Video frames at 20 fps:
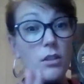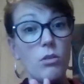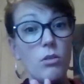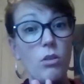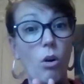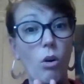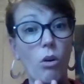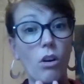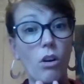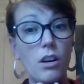out
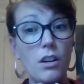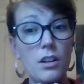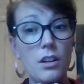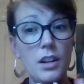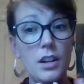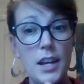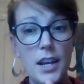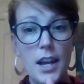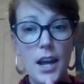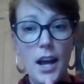
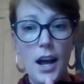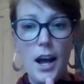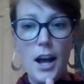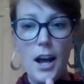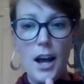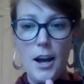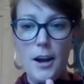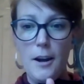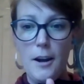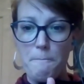coral,
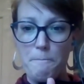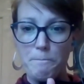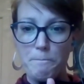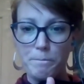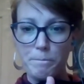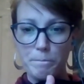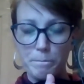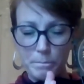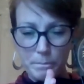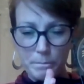and
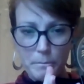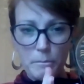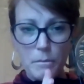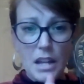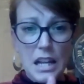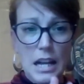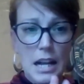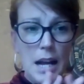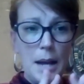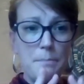
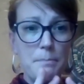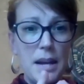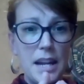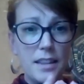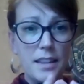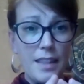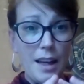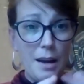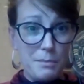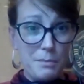
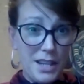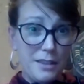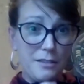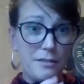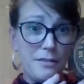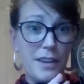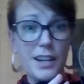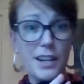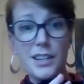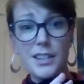make them
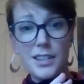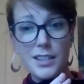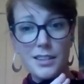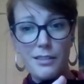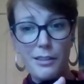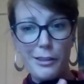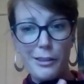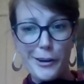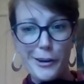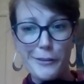evict
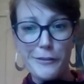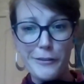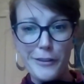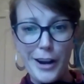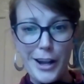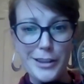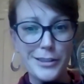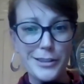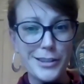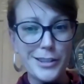their
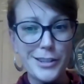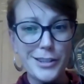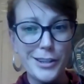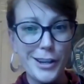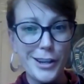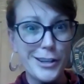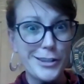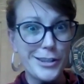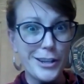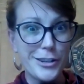friends,
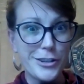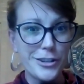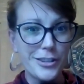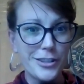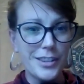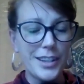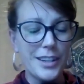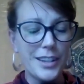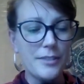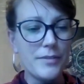
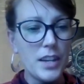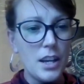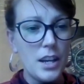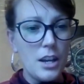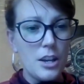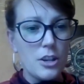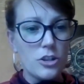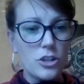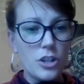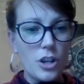essentially.
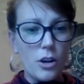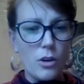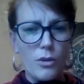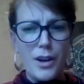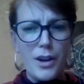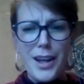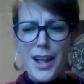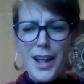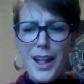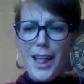
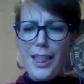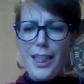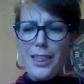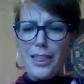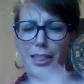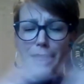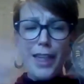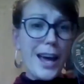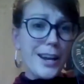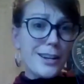So
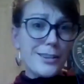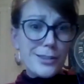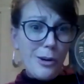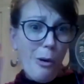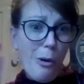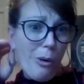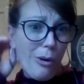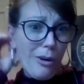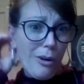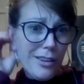that is
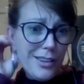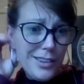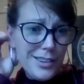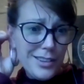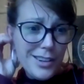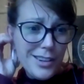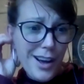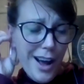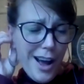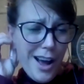coral.
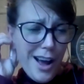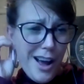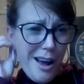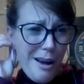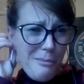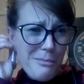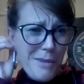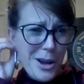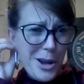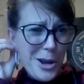Who
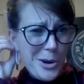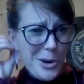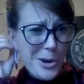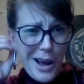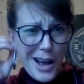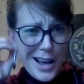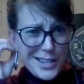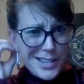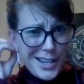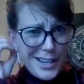
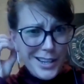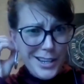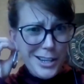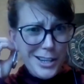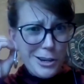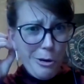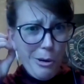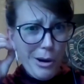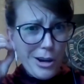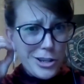has any
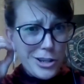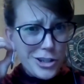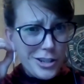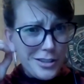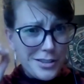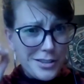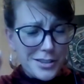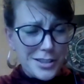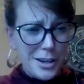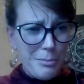
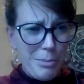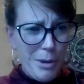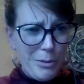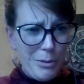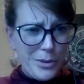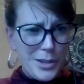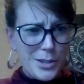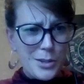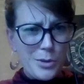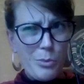questions
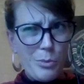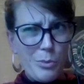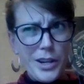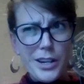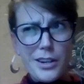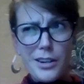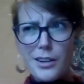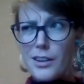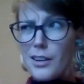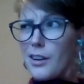about this
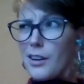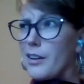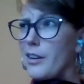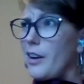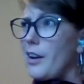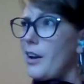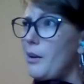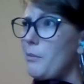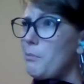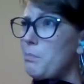weird
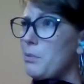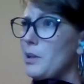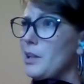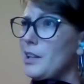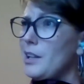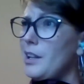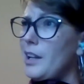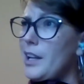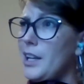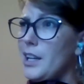
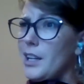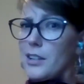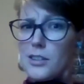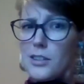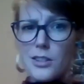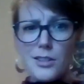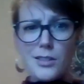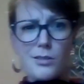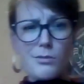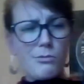
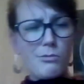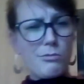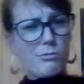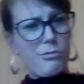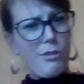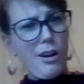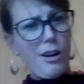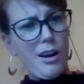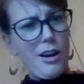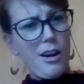plant
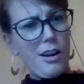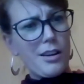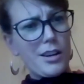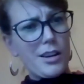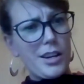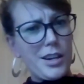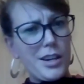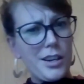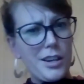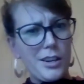
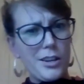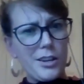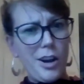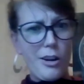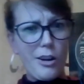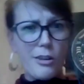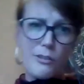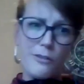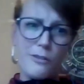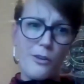rock
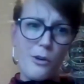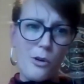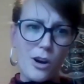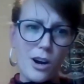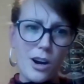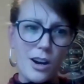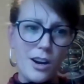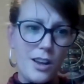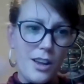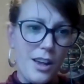
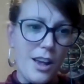carnivore?